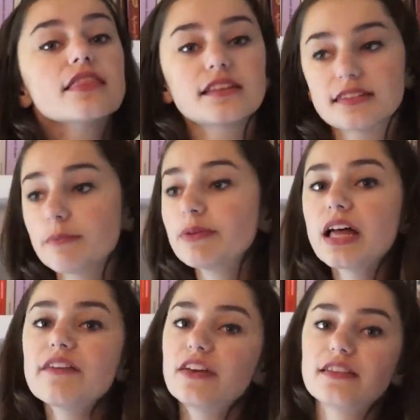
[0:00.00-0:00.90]
this simple
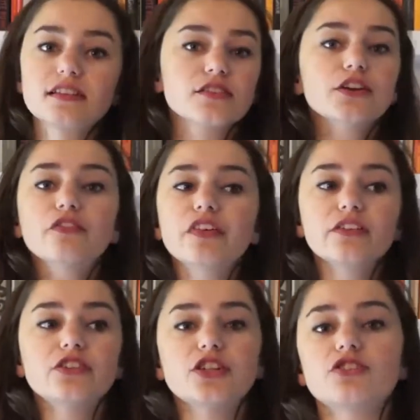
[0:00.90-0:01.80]
life in this little
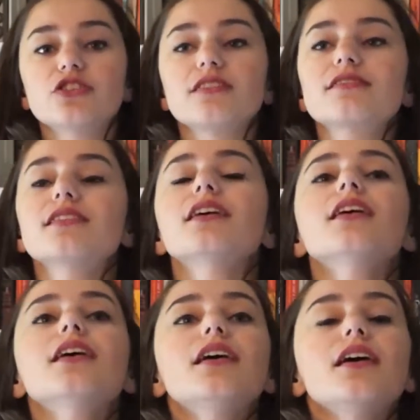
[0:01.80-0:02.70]
village and just
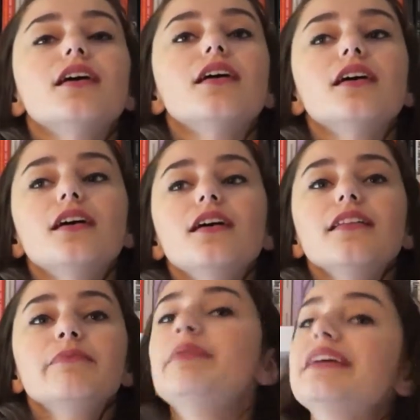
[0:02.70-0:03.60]

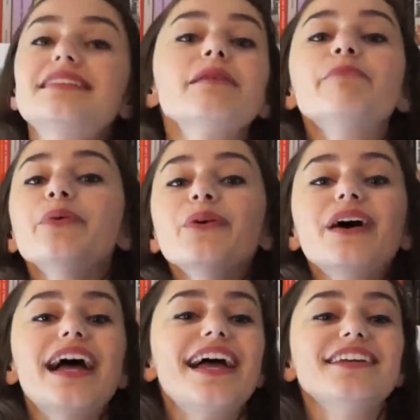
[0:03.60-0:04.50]
be simple
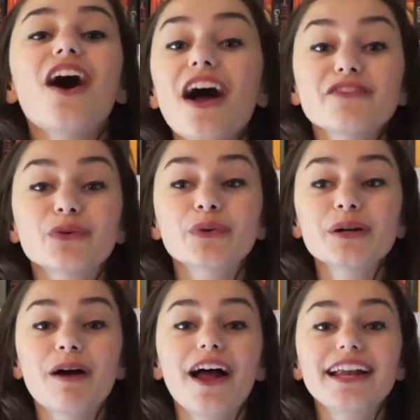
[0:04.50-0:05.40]
and not have to worry
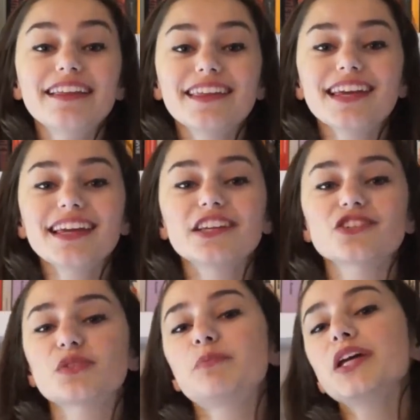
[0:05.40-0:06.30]
about anything and
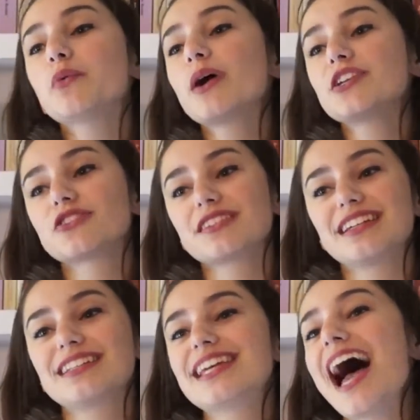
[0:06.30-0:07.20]
just be a waitress in
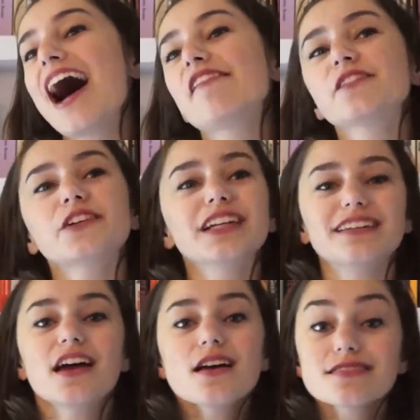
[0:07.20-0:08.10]
a tavern. And
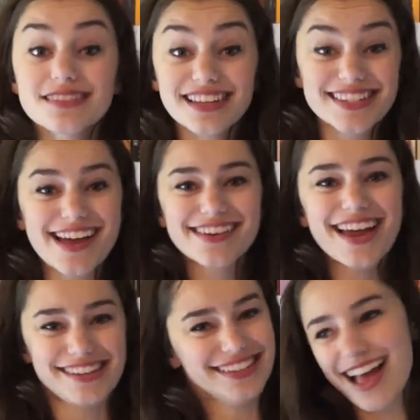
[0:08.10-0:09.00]
doesn't that sound
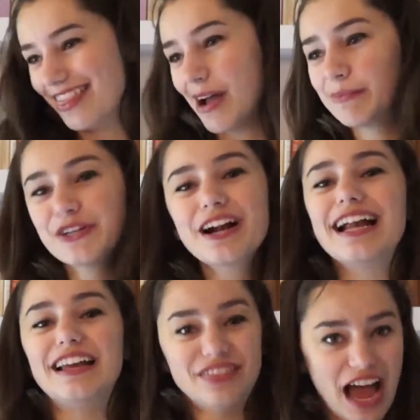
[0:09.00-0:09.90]
nice? Yeah, that would be
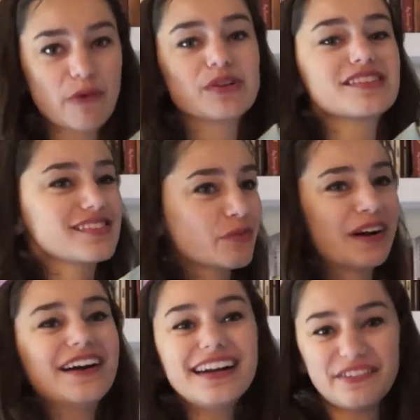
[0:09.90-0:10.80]
great if that was
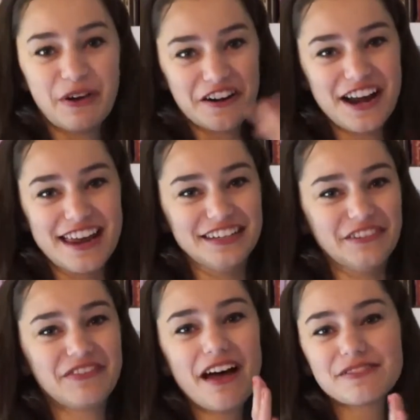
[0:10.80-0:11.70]
where it ended.
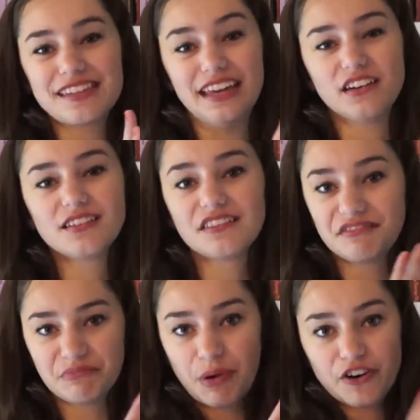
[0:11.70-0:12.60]
If that was it,
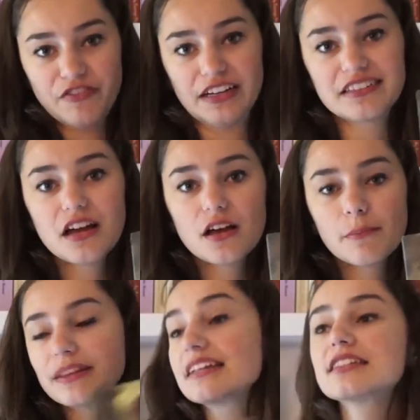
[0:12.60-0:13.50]
perfect.
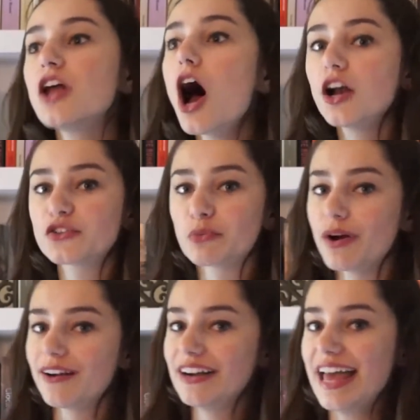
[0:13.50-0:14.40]
But that's not
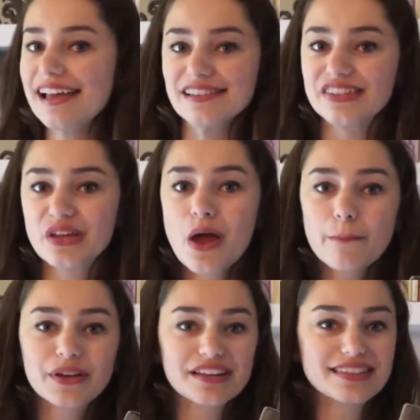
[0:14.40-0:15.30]
where it ends,
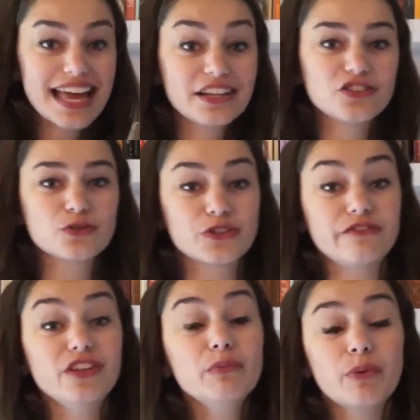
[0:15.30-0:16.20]
because then you switch
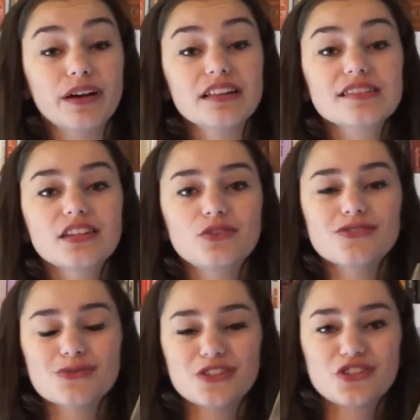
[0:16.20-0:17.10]
viewpoints. You
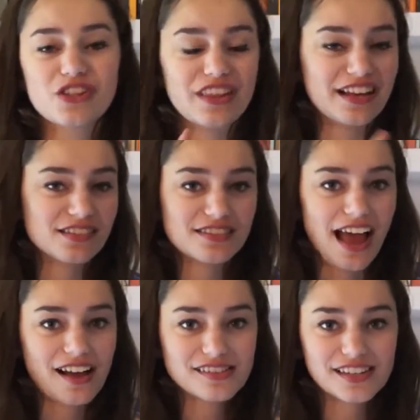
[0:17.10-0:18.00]
switch to the
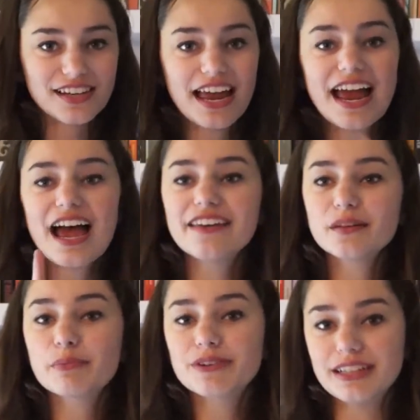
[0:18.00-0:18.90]
assassin and the
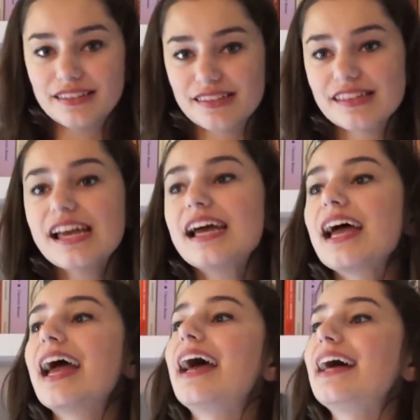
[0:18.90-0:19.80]
prince,
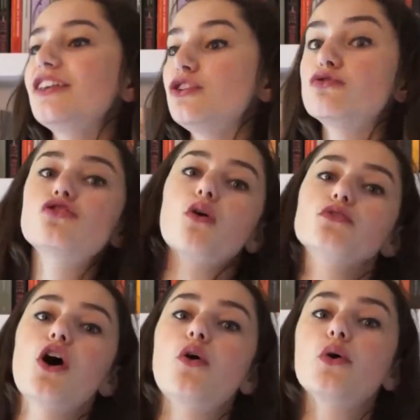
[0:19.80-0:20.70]
and you don't
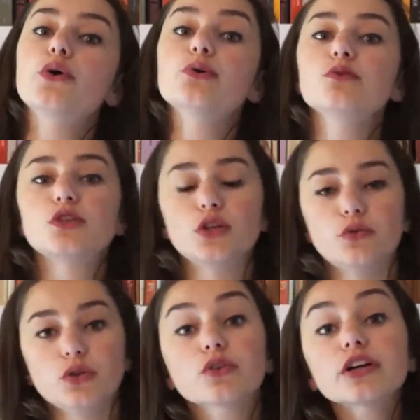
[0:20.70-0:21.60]
know who's who.
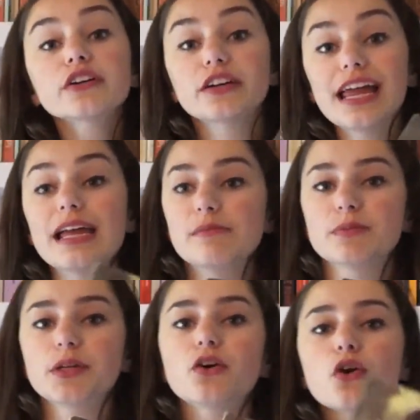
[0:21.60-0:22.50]
You learn their names,
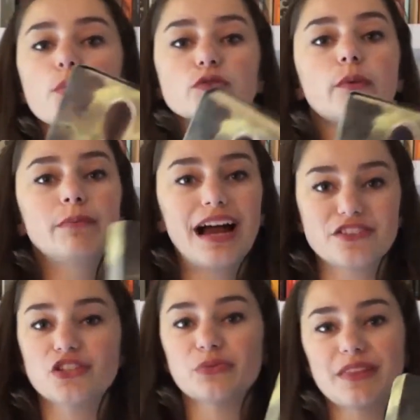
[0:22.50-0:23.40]
but you don't know which one
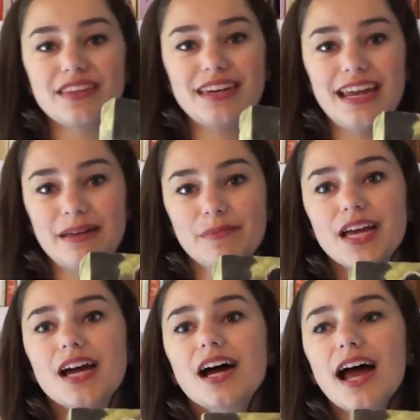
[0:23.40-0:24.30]
matches with the name.
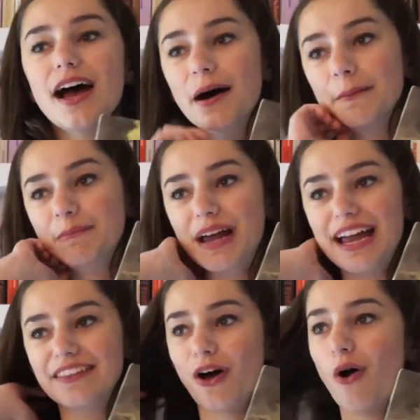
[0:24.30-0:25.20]

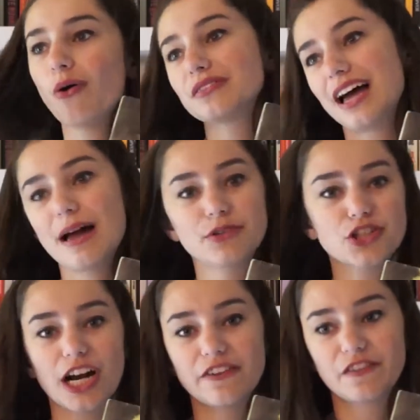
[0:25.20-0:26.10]
And the whole time you're
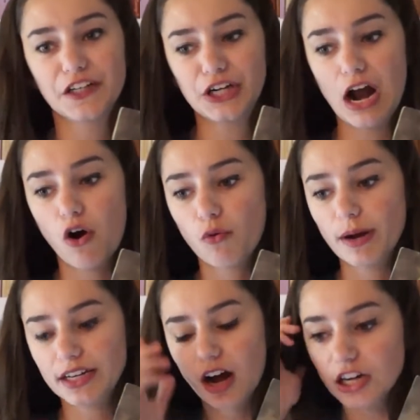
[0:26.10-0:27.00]
trying to figure out, oh
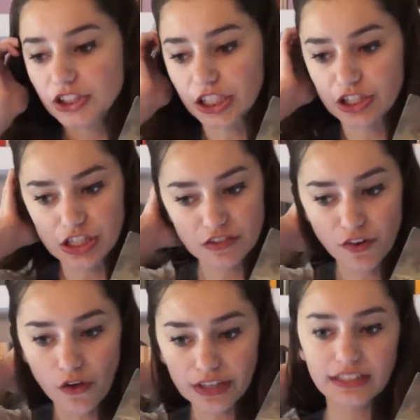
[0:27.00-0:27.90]
my gosh, like, she's
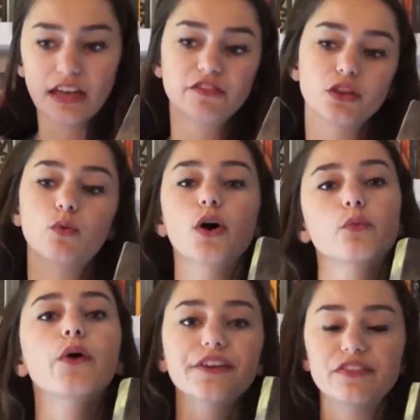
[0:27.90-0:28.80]
falling in love with one.
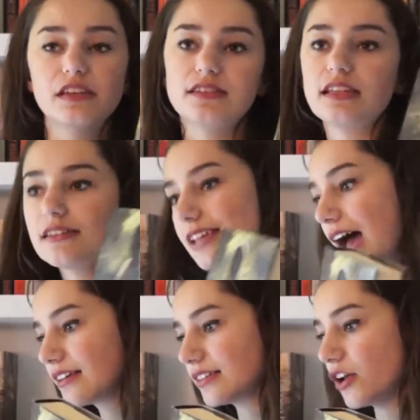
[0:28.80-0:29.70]
What if he's the
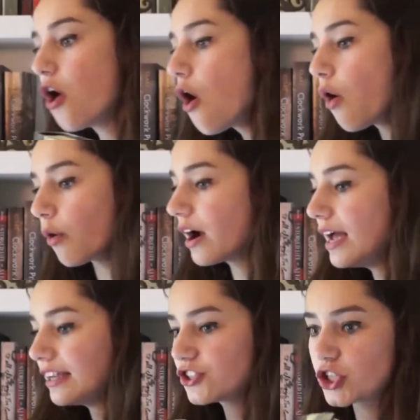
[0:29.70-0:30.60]
assassin? Or
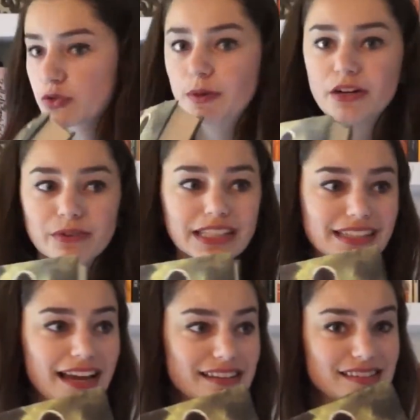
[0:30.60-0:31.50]
she's being really
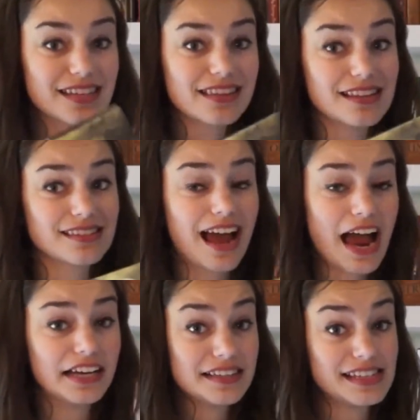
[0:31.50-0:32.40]
nice to this
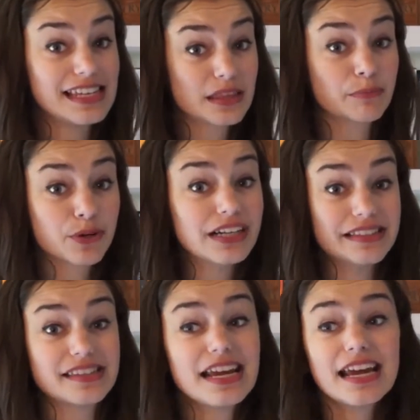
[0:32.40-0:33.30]
guy. Is he the prince?